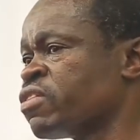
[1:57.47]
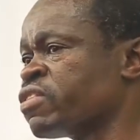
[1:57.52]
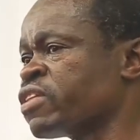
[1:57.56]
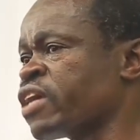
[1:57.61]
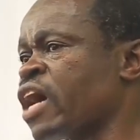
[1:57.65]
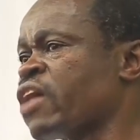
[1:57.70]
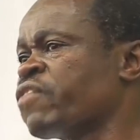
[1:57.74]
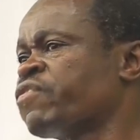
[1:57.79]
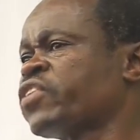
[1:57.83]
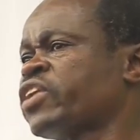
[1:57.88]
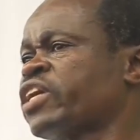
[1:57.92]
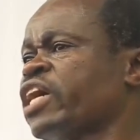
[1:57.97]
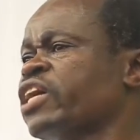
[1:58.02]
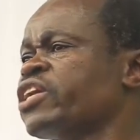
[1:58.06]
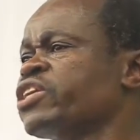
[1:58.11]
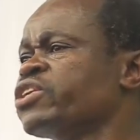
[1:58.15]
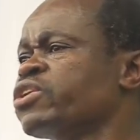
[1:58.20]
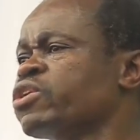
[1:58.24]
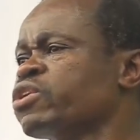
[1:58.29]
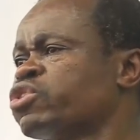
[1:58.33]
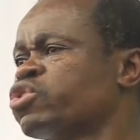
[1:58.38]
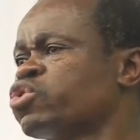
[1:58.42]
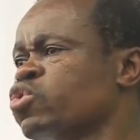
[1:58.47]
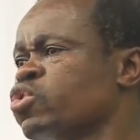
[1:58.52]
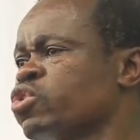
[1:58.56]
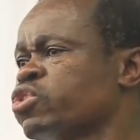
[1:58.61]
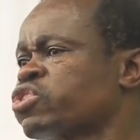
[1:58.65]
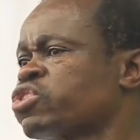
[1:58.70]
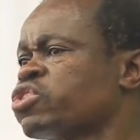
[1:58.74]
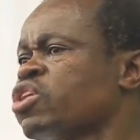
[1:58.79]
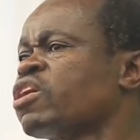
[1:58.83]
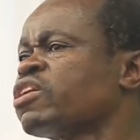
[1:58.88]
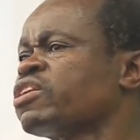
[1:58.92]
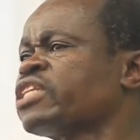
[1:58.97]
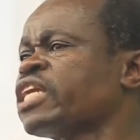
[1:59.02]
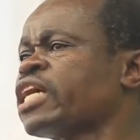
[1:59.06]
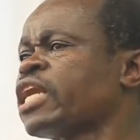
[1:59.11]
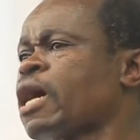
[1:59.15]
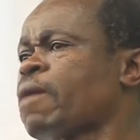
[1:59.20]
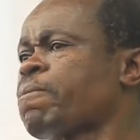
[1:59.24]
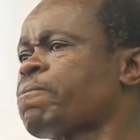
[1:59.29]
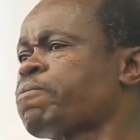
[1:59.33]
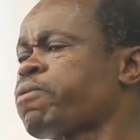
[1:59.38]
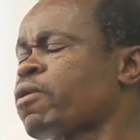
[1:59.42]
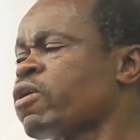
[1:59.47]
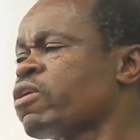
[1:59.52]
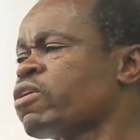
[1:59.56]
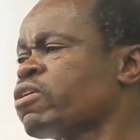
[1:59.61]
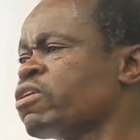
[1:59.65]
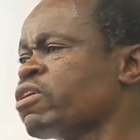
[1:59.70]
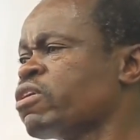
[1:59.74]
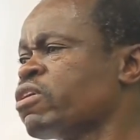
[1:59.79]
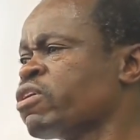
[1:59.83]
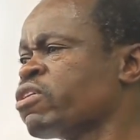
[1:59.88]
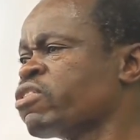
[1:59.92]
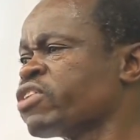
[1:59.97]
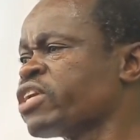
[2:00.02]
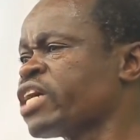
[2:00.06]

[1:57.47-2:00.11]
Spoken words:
The African youth who thought that upon